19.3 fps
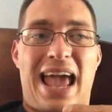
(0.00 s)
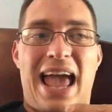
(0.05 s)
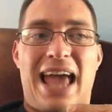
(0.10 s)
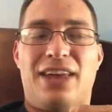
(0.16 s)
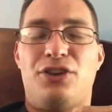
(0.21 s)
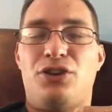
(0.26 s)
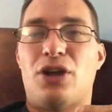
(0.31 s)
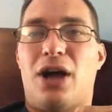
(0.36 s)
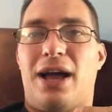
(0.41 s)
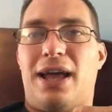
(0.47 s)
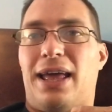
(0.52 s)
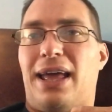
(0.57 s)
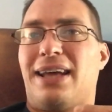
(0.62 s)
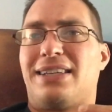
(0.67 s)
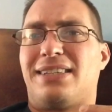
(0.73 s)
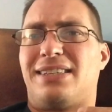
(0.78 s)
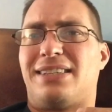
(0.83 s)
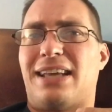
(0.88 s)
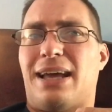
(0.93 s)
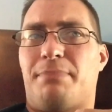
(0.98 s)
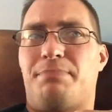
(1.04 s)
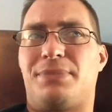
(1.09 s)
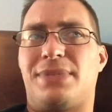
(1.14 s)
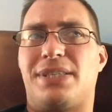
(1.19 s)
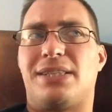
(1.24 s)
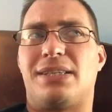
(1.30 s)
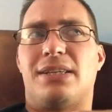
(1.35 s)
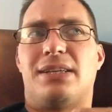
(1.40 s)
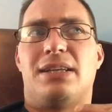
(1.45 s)
and not
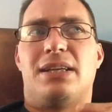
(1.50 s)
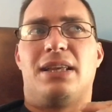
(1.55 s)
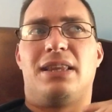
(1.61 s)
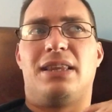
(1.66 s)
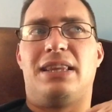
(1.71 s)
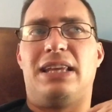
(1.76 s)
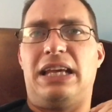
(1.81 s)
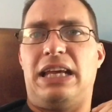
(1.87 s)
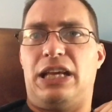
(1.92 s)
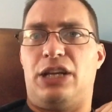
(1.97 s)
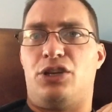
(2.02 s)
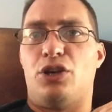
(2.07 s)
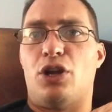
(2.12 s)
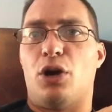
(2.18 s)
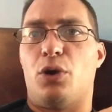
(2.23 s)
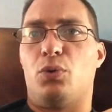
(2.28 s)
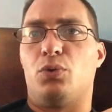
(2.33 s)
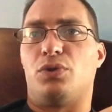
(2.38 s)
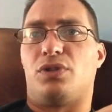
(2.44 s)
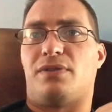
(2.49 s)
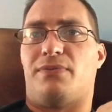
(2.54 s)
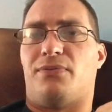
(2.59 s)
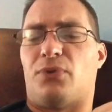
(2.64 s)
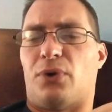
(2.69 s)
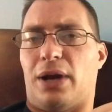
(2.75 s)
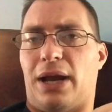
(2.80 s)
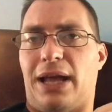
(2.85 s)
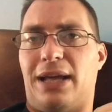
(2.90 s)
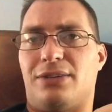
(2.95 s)
accept the no's
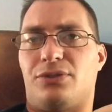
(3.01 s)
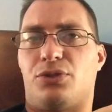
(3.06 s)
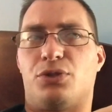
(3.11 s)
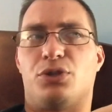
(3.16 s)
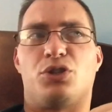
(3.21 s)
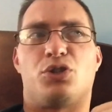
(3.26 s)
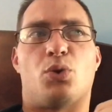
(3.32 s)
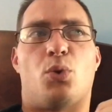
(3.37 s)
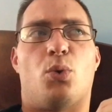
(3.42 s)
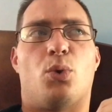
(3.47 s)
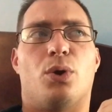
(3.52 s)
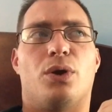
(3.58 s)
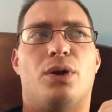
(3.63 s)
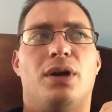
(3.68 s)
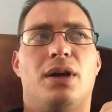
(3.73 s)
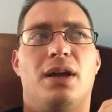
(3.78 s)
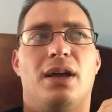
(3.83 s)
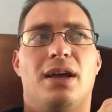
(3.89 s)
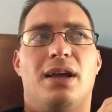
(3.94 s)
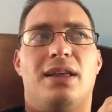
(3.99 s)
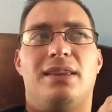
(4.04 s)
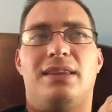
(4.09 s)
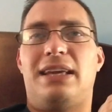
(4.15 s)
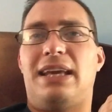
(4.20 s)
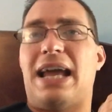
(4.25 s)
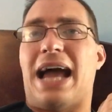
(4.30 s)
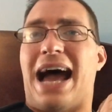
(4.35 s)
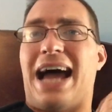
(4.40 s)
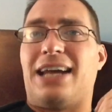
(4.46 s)
for answers or
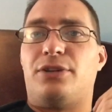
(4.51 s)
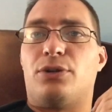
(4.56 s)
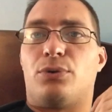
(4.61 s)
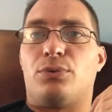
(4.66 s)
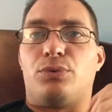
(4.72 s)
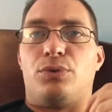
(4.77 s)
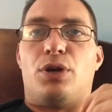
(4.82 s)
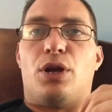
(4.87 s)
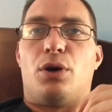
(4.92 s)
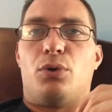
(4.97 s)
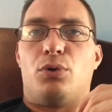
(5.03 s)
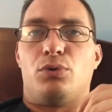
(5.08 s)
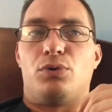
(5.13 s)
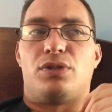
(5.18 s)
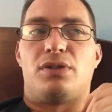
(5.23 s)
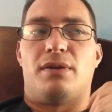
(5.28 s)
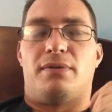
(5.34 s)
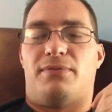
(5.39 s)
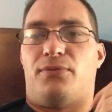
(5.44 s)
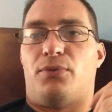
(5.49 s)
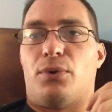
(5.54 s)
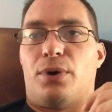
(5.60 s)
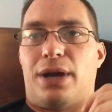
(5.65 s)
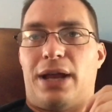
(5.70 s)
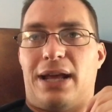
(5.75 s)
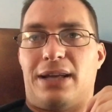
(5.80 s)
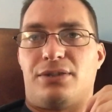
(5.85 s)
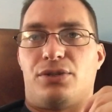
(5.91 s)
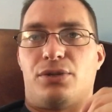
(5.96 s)
the I don't knows for
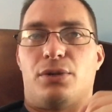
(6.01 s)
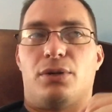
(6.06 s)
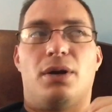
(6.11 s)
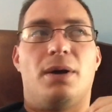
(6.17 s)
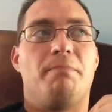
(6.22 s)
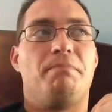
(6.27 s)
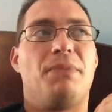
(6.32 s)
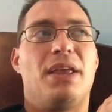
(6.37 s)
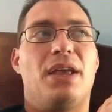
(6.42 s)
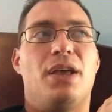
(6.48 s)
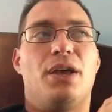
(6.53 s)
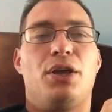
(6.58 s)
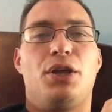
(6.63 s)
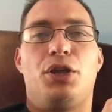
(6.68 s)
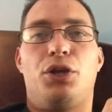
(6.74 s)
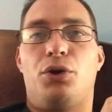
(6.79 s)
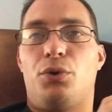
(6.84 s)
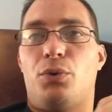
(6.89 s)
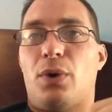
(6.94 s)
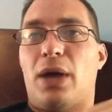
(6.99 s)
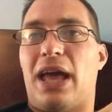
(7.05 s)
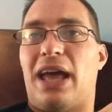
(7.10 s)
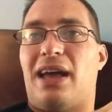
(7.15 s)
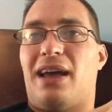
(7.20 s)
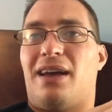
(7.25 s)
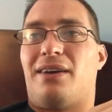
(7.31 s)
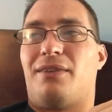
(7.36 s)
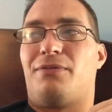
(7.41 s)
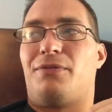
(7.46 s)
an answer. You
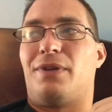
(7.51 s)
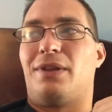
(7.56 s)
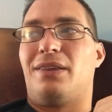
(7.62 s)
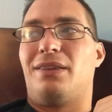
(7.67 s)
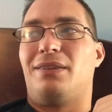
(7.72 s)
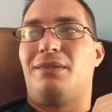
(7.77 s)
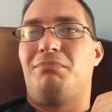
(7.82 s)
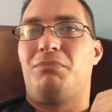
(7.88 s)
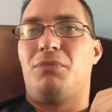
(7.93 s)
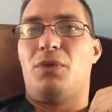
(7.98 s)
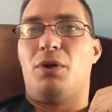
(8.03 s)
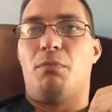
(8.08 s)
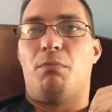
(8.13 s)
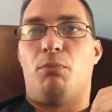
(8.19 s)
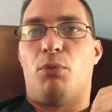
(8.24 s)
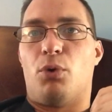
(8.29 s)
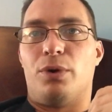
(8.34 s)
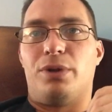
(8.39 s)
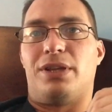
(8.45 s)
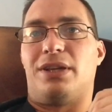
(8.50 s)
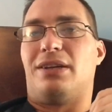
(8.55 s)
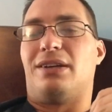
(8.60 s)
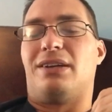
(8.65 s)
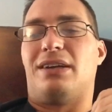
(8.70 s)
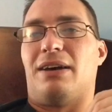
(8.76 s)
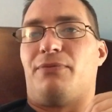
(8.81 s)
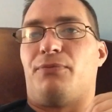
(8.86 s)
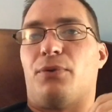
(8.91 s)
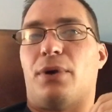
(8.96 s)
have more than
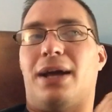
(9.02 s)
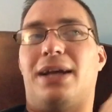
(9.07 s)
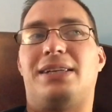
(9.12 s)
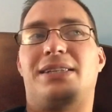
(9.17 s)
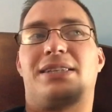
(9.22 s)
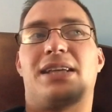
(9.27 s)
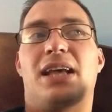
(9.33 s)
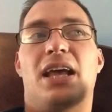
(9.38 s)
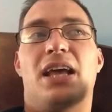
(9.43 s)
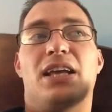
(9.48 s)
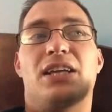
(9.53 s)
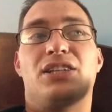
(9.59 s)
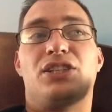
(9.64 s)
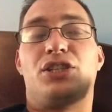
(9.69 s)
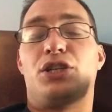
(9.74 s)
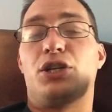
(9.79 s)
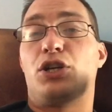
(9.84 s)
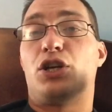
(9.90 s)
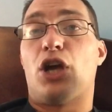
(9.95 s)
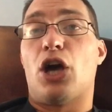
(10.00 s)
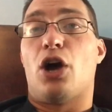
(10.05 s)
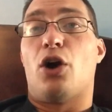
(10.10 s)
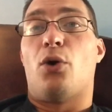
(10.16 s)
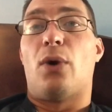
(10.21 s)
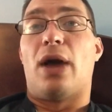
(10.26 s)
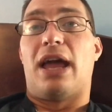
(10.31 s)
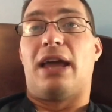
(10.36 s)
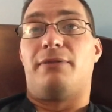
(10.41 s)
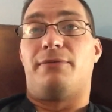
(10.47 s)
enough rights to
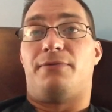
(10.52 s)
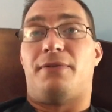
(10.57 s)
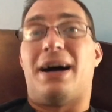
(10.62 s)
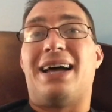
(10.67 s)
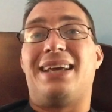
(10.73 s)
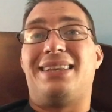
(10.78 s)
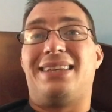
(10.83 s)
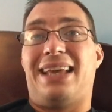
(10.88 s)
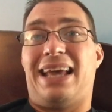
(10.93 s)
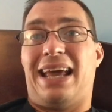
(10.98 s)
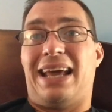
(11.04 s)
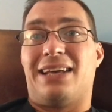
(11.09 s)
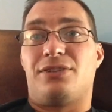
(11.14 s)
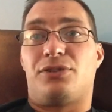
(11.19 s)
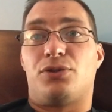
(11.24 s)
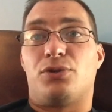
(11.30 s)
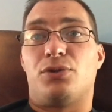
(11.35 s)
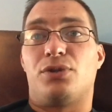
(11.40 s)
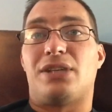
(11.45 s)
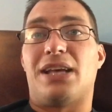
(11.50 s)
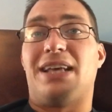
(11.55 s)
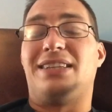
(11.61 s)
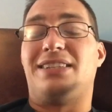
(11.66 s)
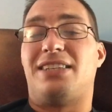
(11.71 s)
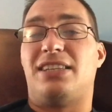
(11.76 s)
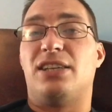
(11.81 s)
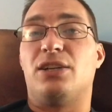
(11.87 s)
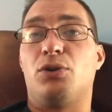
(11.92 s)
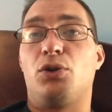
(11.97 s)
go and find the answers
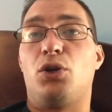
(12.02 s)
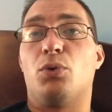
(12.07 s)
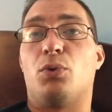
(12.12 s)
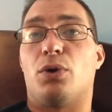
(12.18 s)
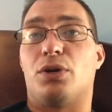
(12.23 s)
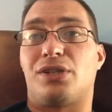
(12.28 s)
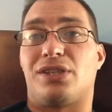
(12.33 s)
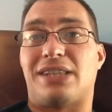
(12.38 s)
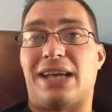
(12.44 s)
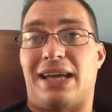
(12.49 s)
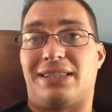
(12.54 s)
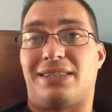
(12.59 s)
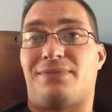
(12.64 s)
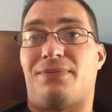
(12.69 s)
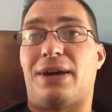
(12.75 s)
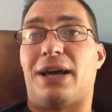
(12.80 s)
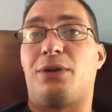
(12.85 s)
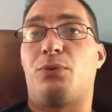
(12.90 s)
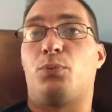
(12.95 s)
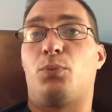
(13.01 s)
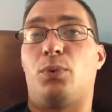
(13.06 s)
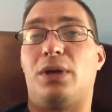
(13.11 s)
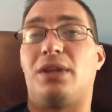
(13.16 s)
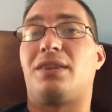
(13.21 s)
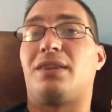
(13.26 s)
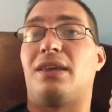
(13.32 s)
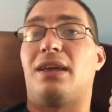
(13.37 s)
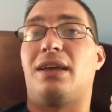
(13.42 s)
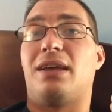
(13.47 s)
until you are satisfied
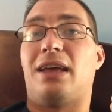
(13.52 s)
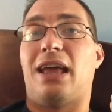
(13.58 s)
with